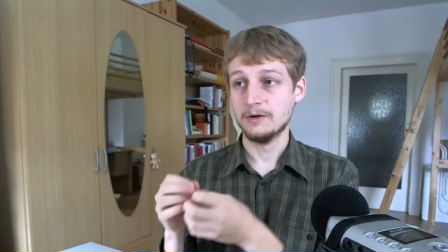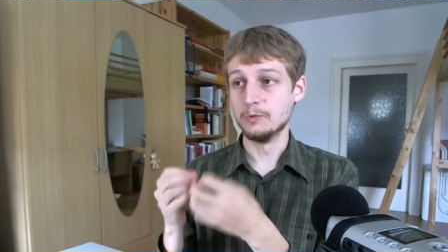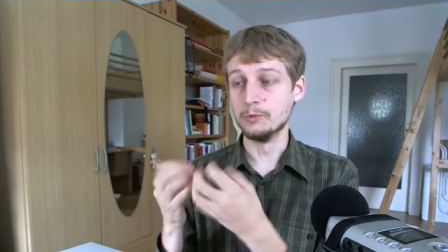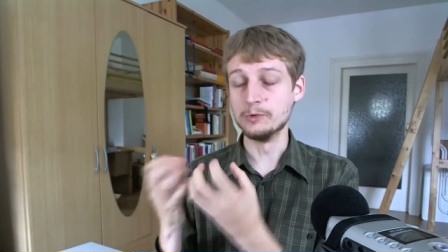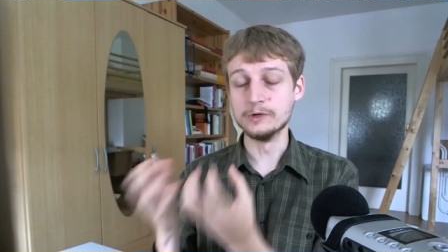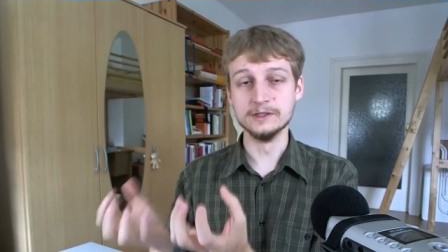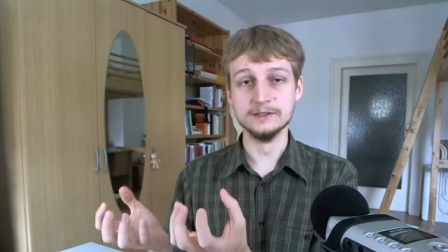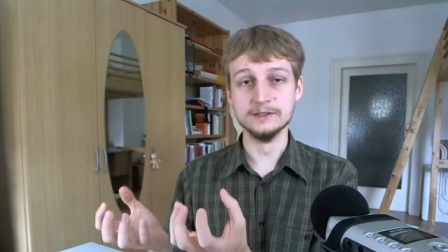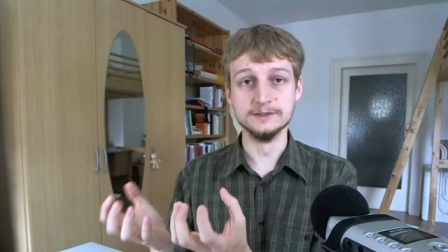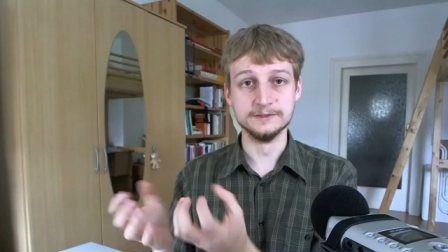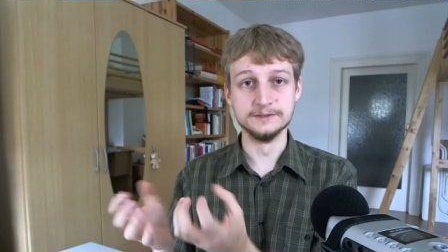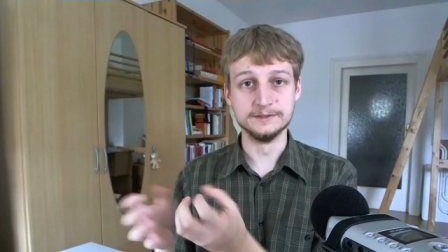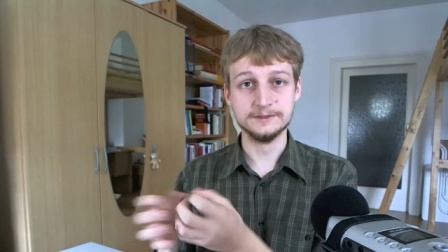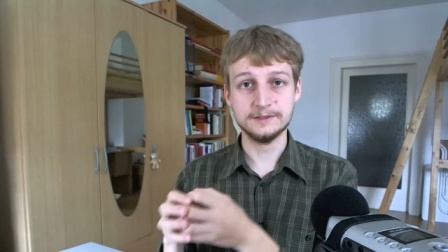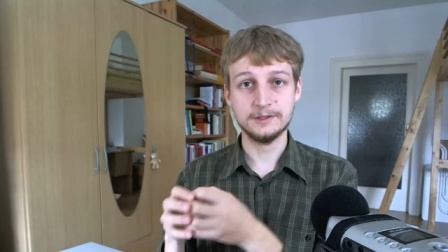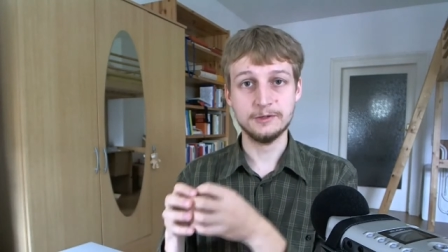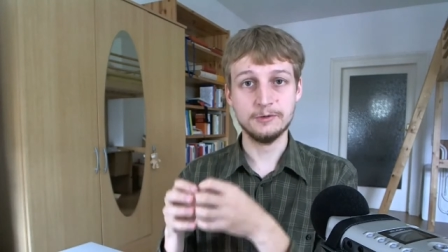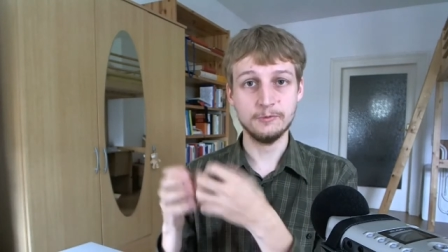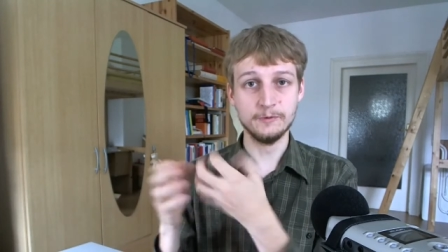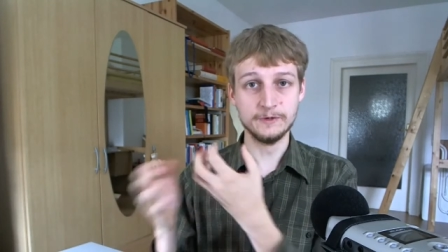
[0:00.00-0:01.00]
world
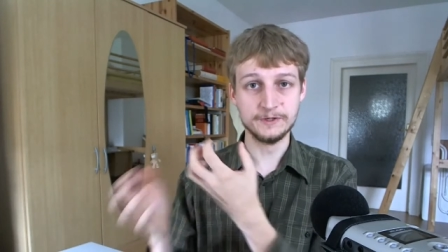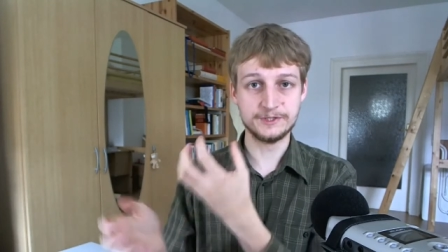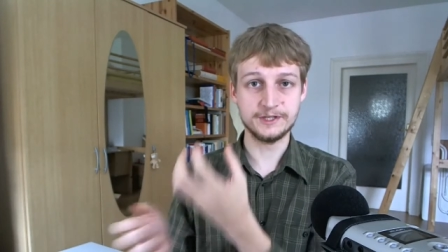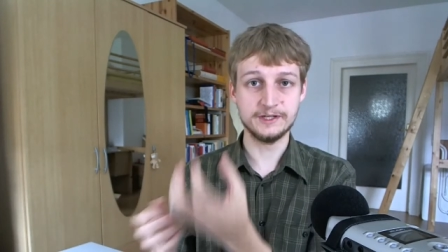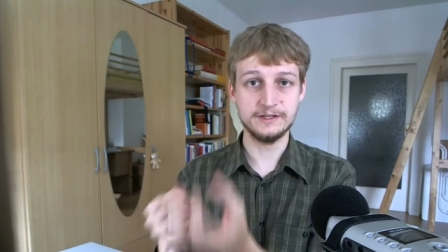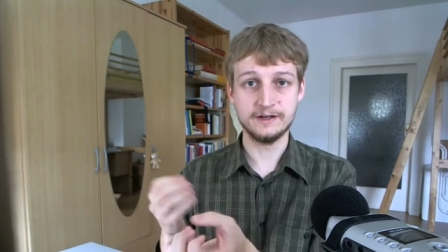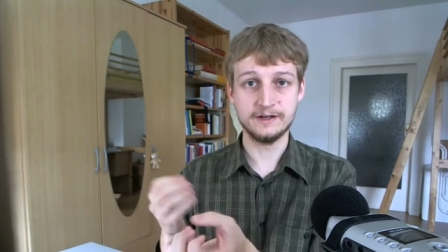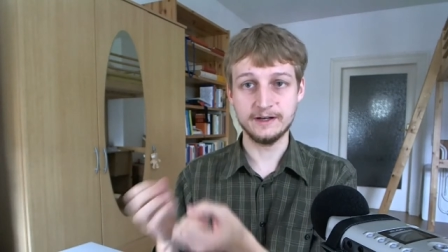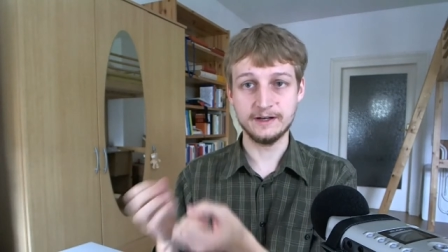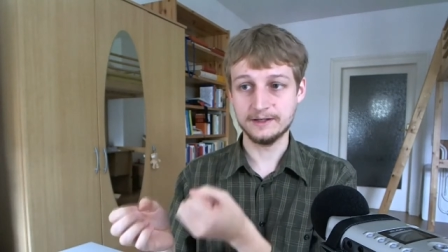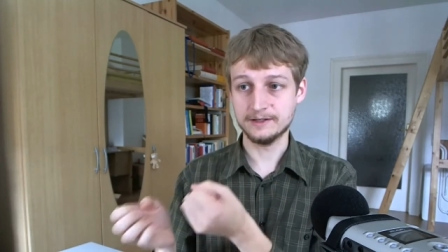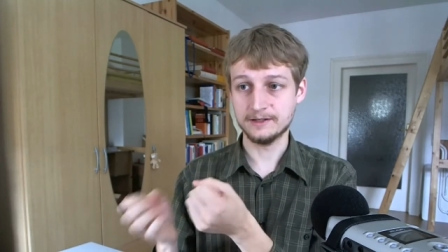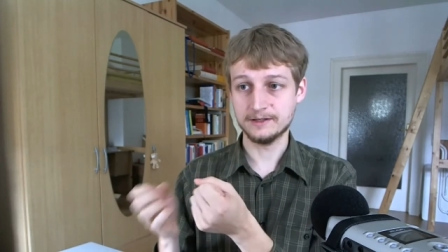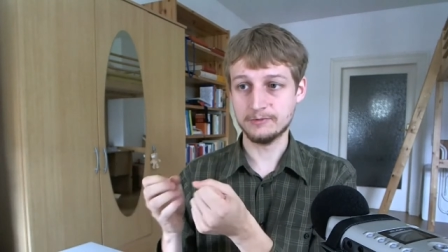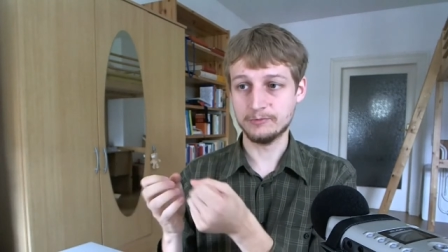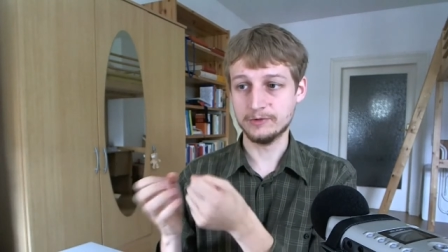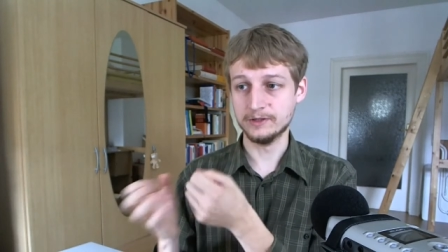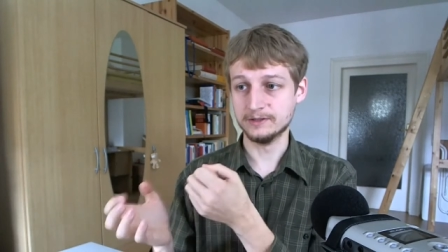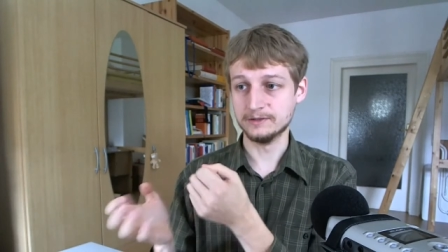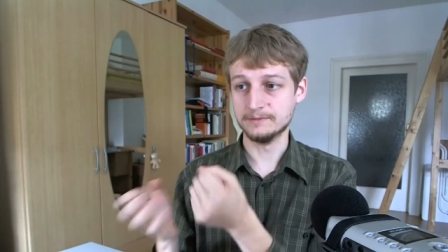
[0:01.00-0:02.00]

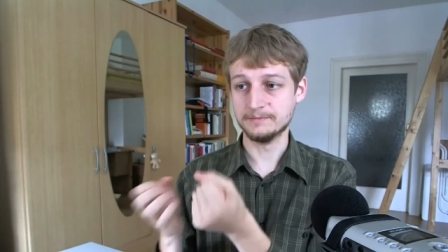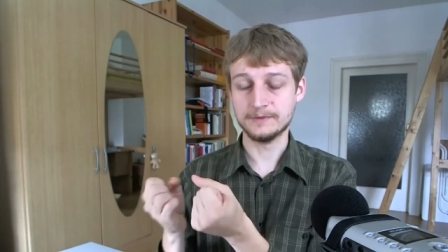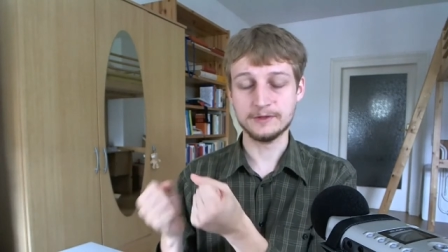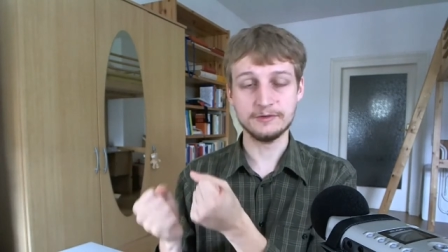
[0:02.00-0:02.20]
where